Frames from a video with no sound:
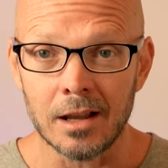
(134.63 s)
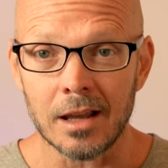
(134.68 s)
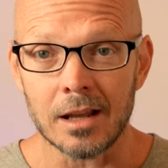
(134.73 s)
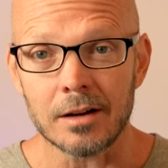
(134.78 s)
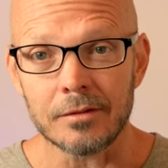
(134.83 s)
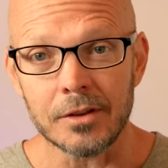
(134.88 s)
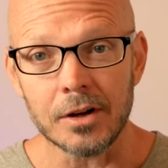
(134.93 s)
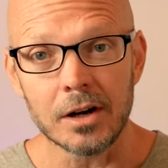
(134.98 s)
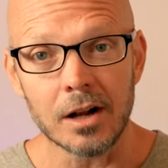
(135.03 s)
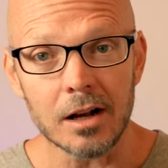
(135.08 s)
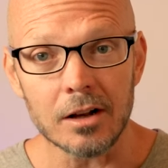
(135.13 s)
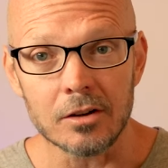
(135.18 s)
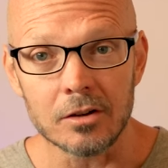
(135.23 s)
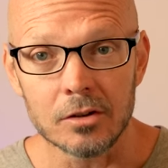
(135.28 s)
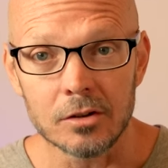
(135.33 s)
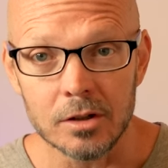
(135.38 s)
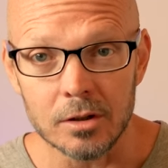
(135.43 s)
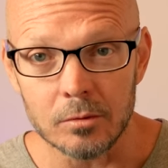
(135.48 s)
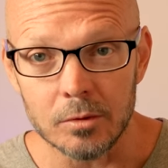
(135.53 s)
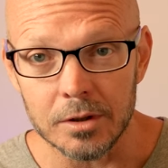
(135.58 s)
And if they're not
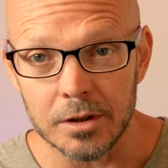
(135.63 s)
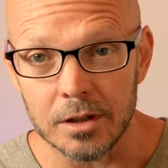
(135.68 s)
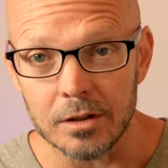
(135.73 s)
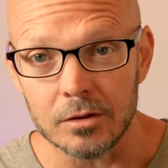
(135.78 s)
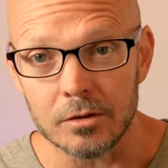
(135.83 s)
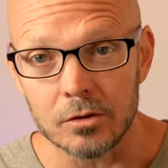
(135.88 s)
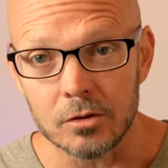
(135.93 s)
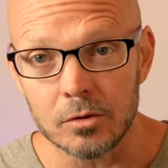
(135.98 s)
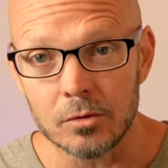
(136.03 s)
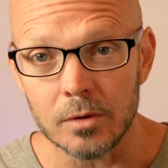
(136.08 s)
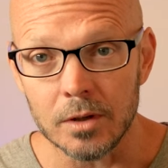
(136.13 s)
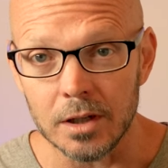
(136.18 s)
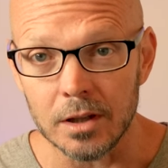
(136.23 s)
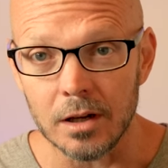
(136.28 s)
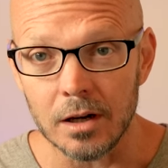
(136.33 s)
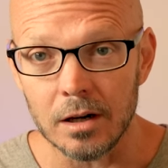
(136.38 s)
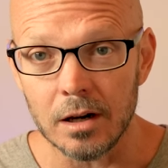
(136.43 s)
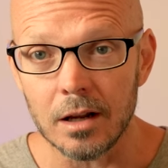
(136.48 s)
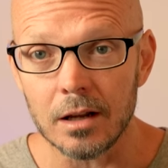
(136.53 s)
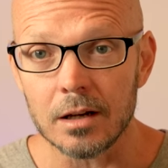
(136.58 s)
good at what they're doing,
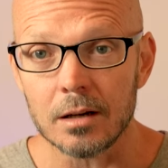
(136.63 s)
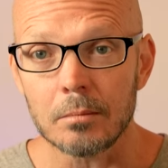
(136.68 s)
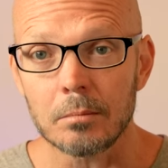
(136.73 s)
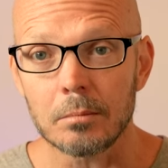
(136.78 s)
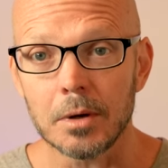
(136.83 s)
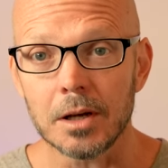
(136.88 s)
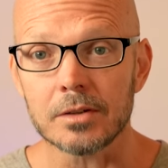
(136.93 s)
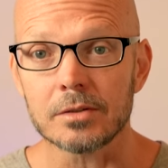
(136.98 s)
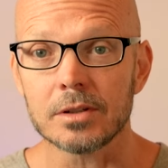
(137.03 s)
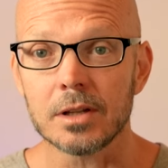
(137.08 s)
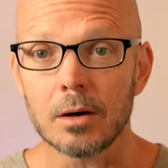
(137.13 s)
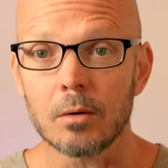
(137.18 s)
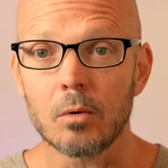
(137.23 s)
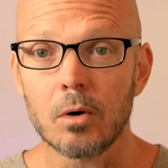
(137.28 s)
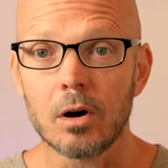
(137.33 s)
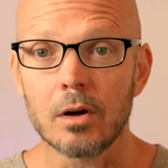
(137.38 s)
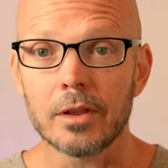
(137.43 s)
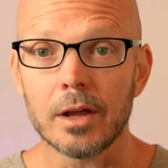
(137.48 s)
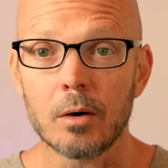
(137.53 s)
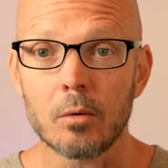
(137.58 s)
they're not going to bust that
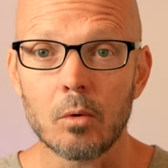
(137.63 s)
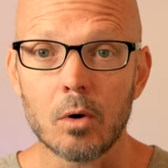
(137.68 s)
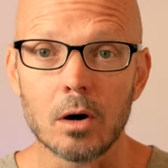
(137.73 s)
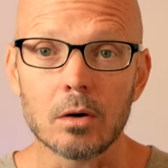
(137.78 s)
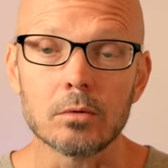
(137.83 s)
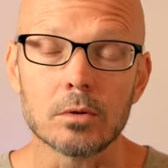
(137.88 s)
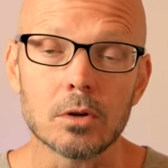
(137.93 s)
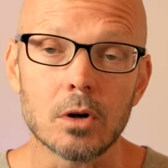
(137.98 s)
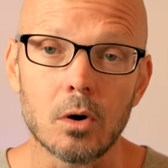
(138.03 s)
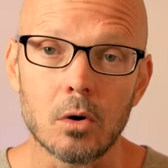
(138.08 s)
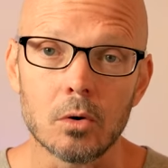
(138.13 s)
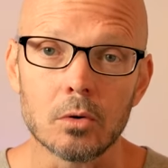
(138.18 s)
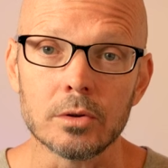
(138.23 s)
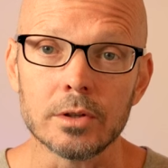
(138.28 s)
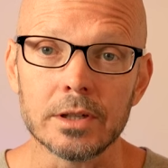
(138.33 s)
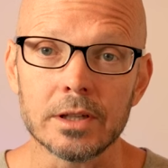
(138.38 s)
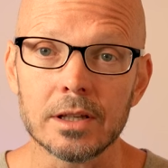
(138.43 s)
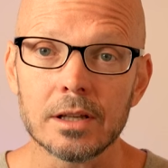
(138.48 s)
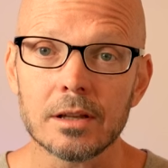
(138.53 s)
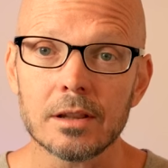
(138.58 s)
wall. That wall will
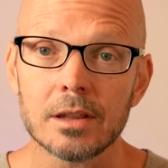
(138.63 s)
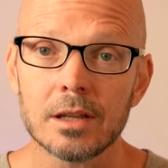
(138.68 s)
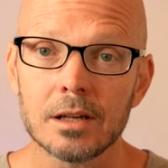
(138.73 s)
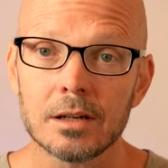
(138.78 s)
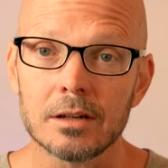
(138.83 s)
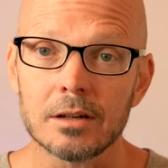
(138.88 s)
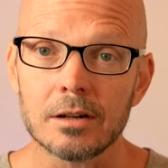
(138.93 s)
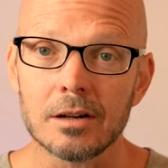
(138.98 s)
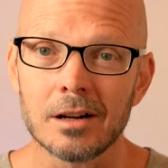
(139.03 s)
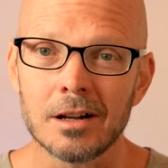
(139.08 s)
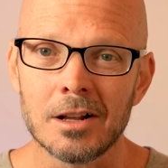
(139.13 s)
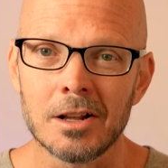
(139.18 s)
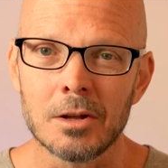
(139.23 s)
only get thicker.